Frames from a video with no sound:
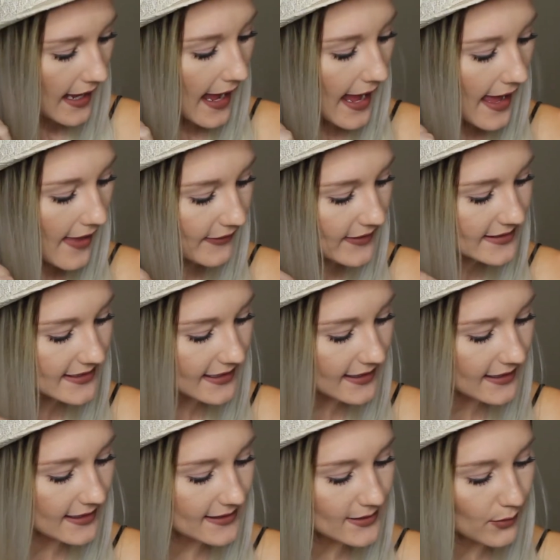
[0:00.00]
And
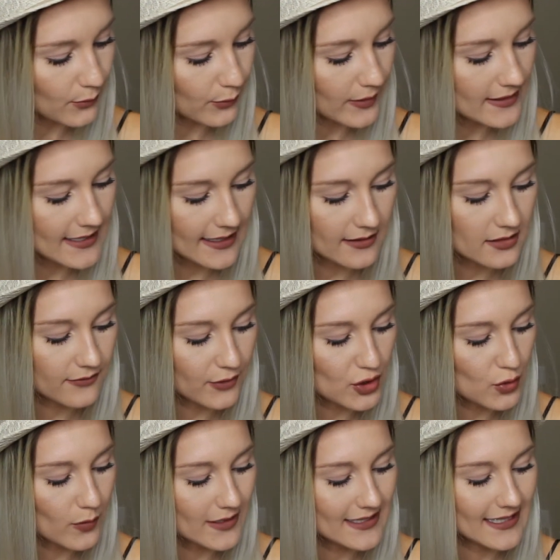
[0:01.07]
this retails for
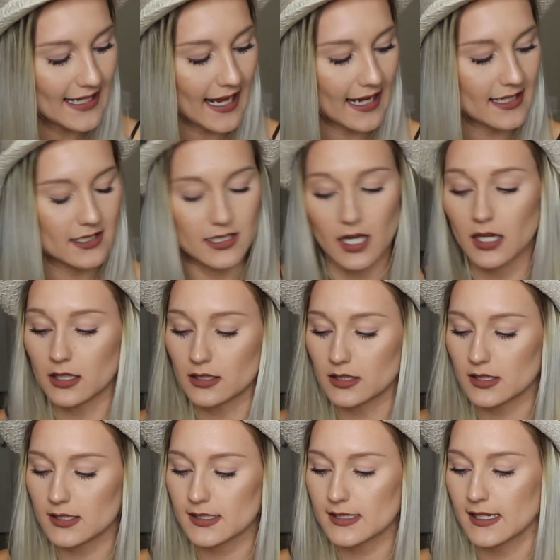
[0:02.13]

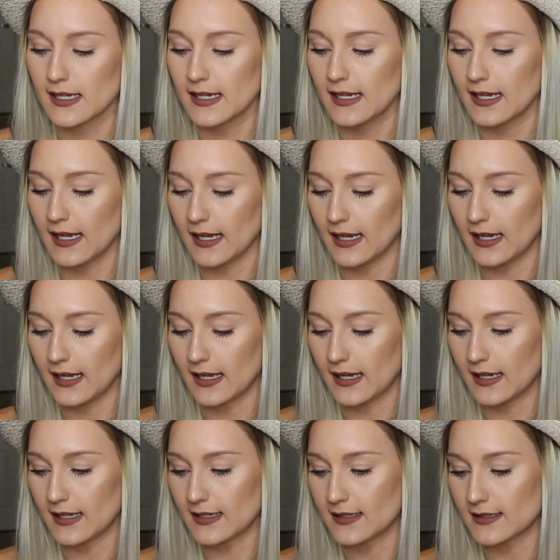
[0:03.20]
$28,
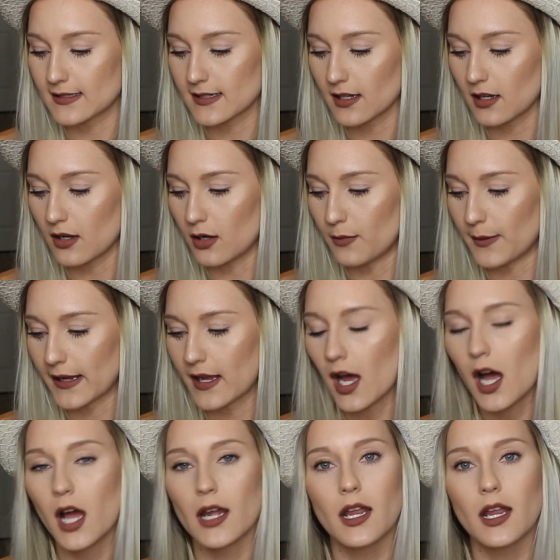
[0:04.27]
and oh my god.